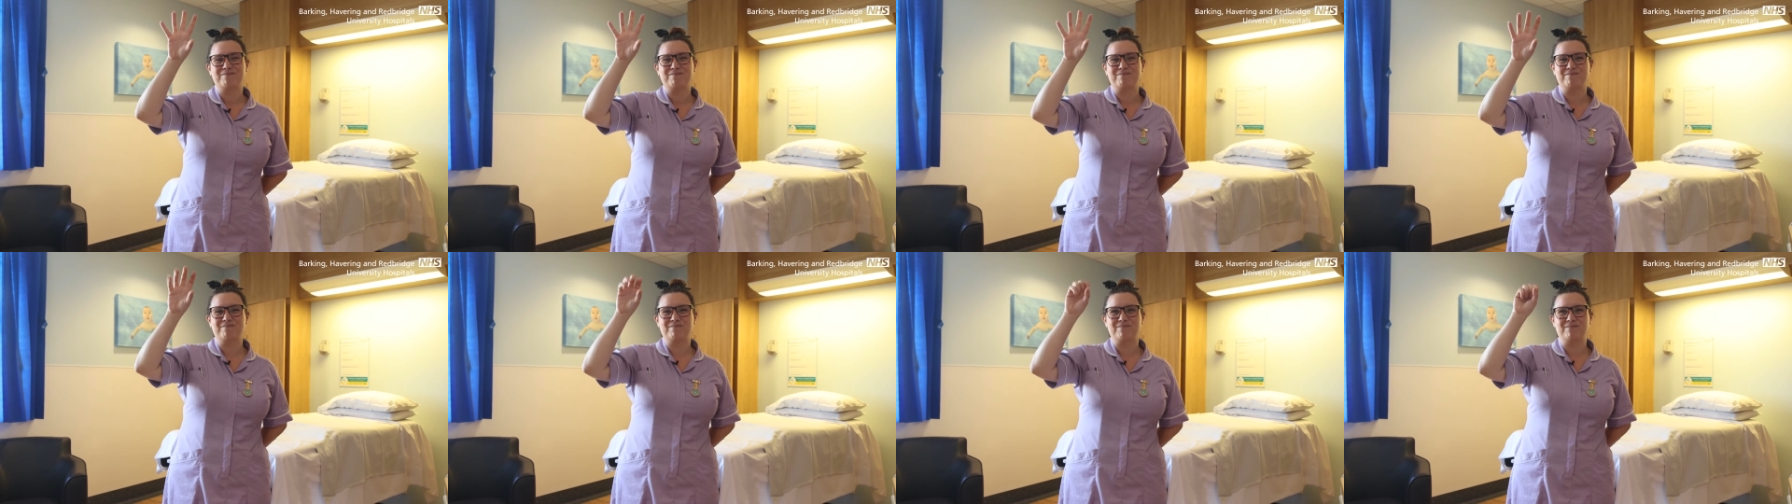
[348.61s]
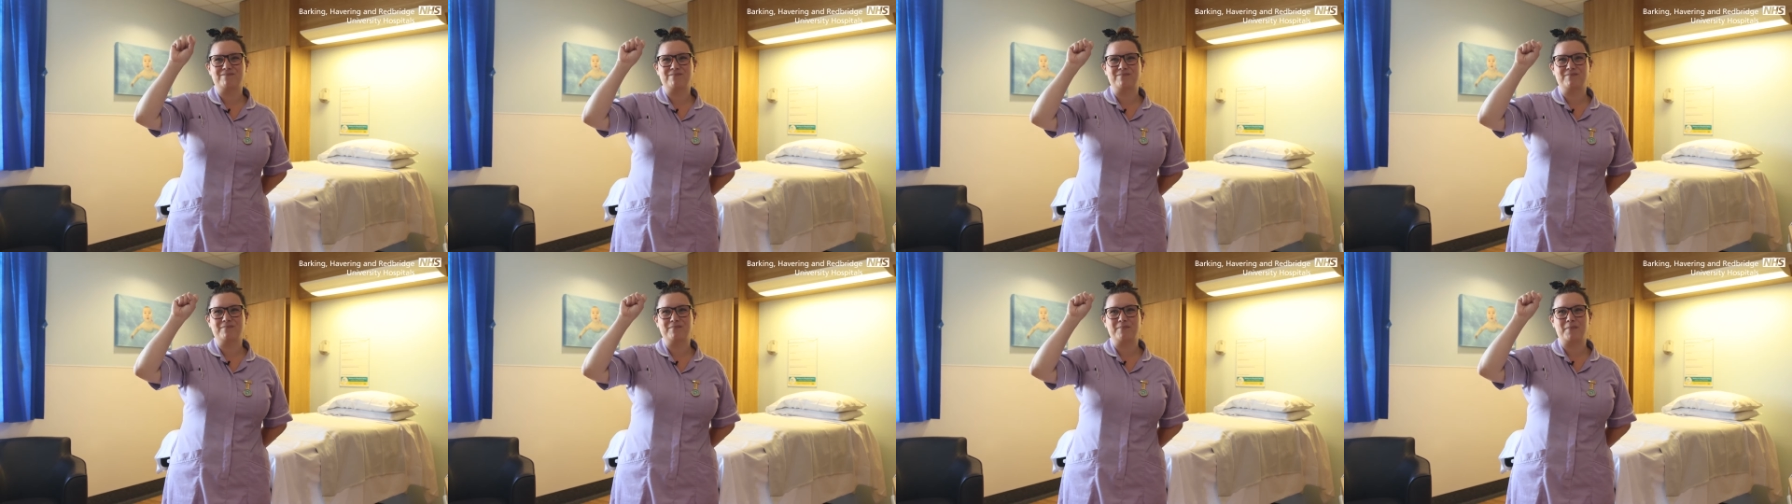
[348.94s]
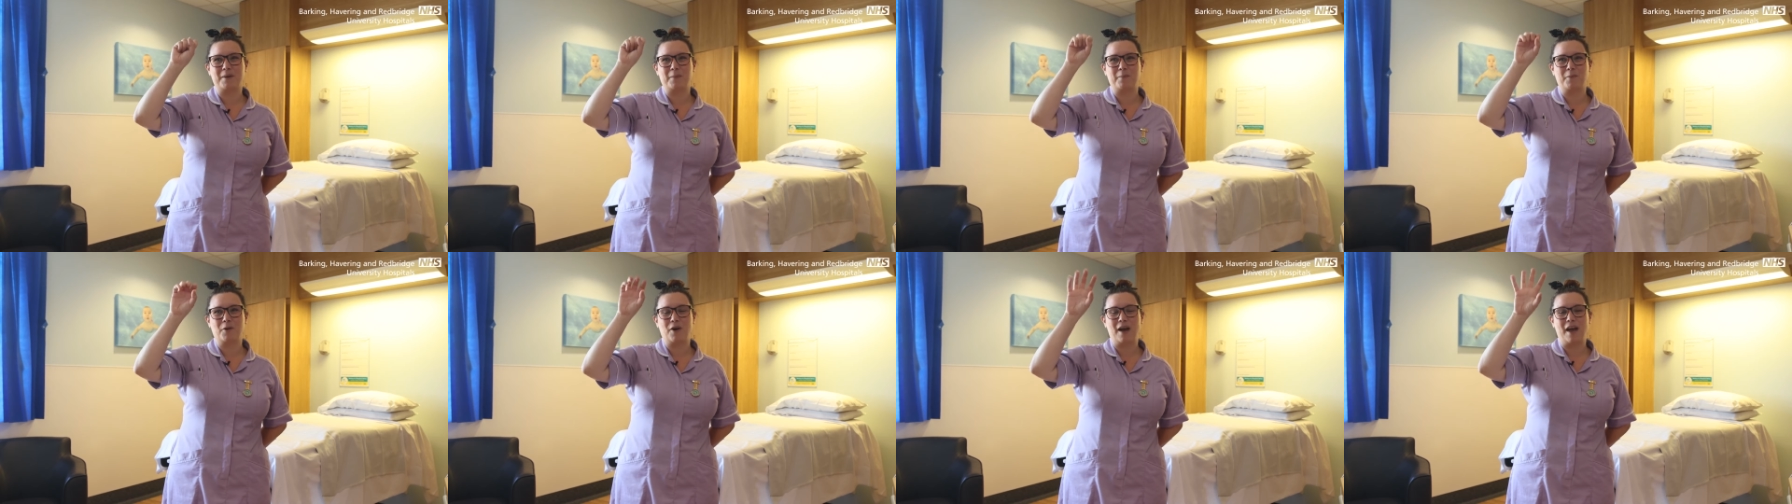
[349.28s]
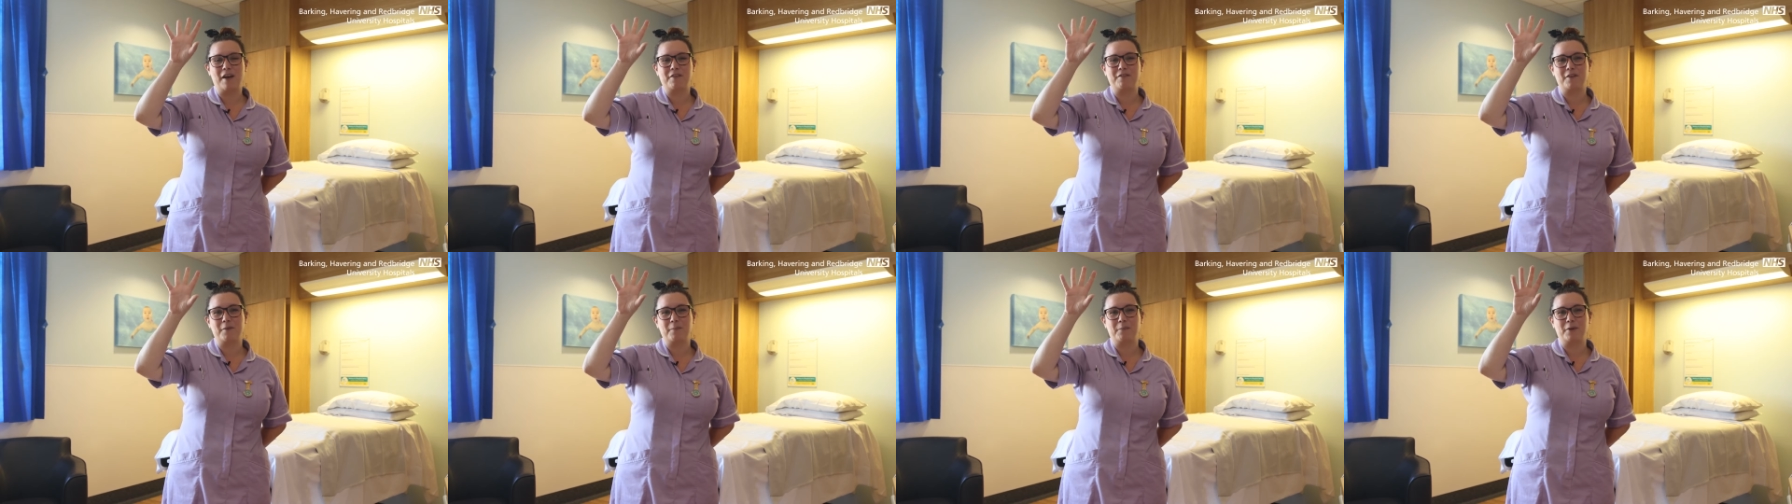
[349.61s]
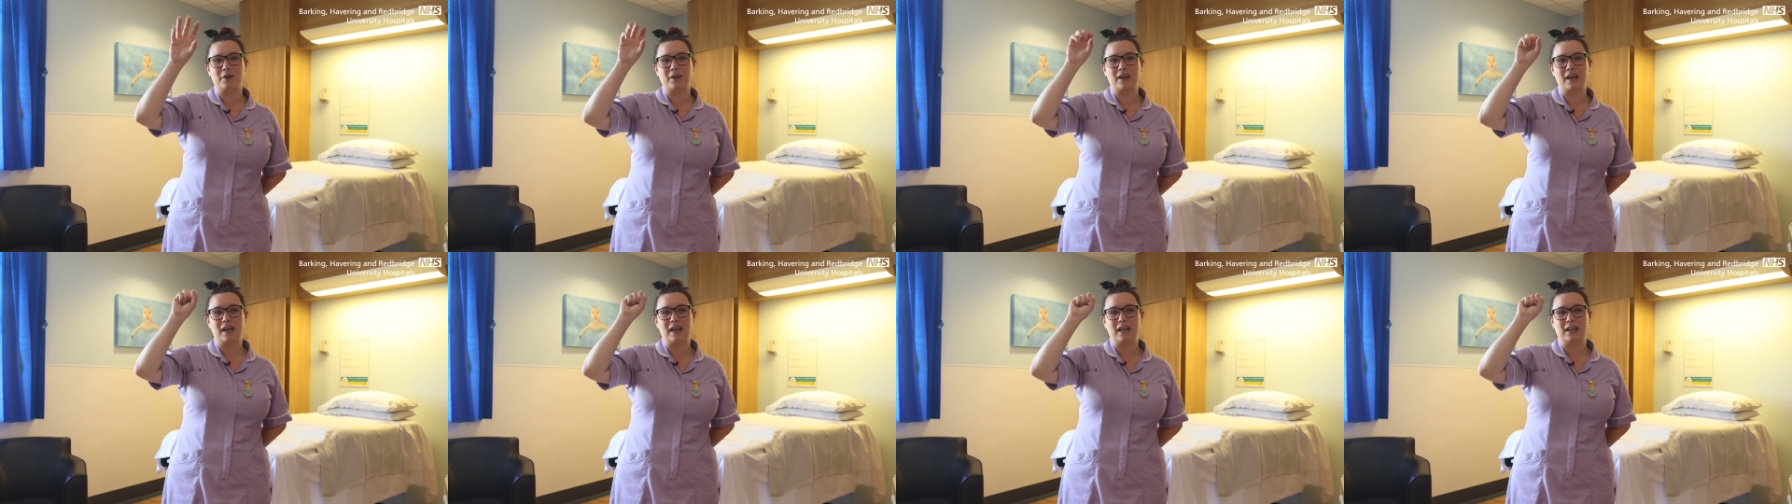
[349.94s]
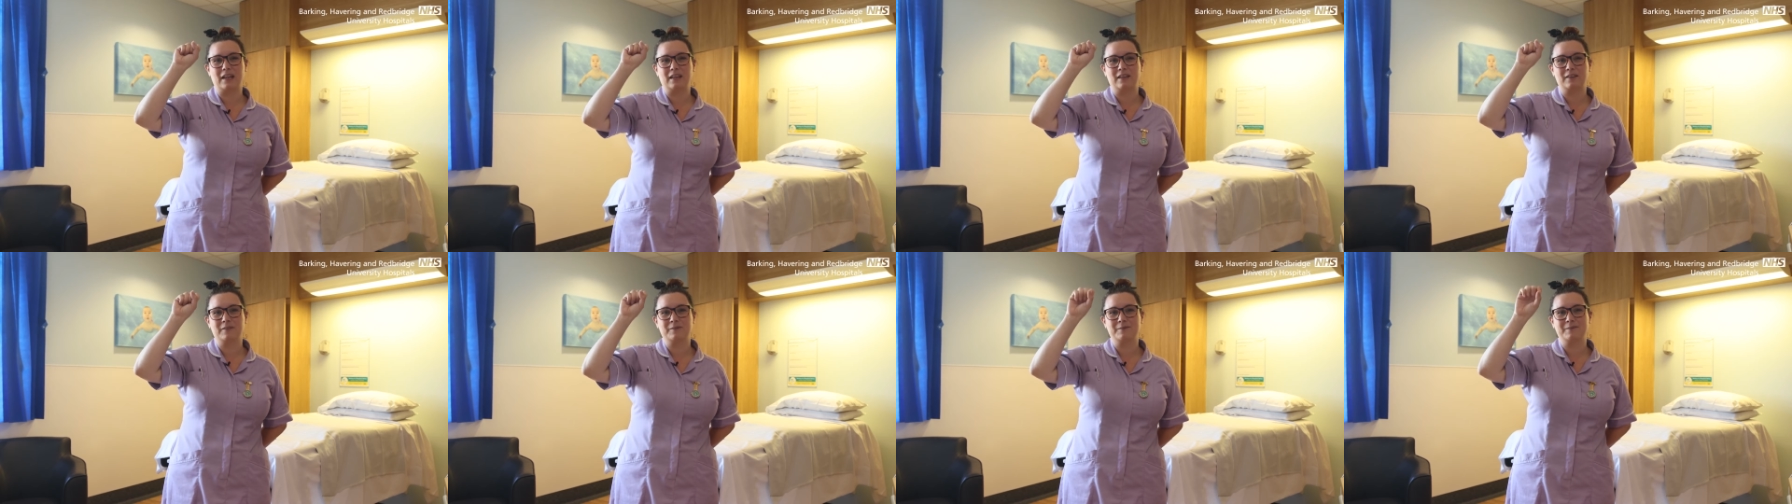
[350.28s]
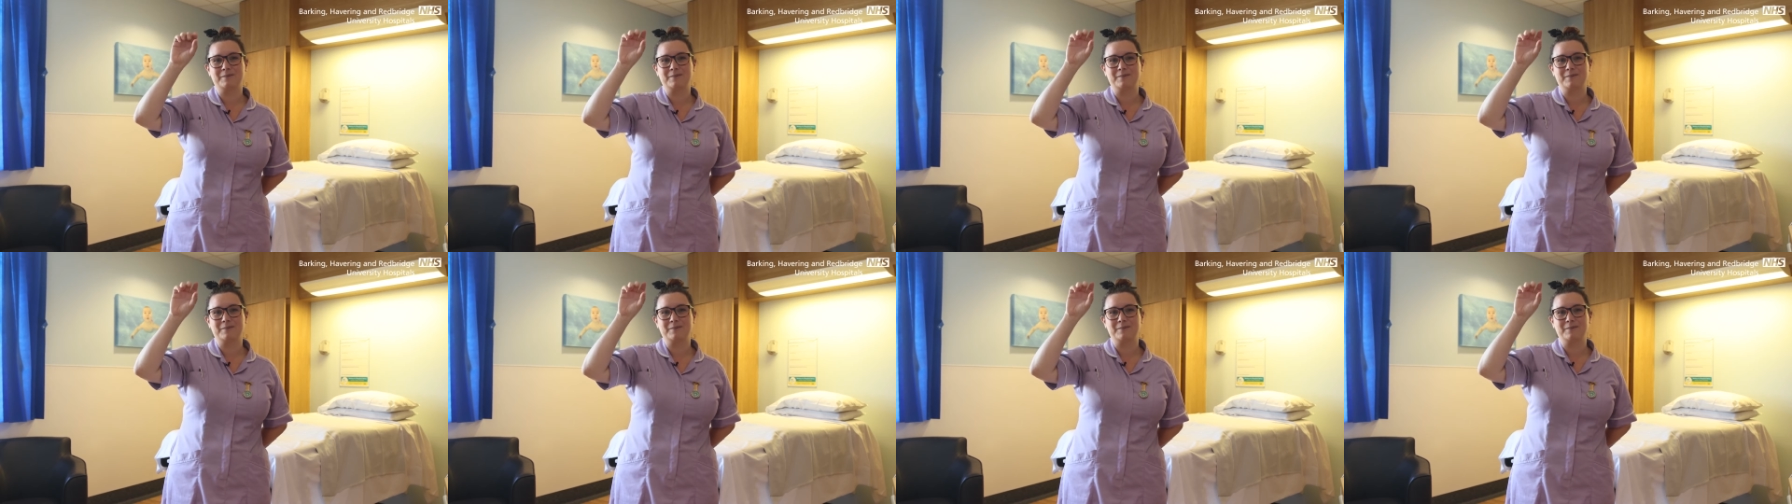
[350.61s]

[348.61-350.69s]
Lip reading: bit more effort put in.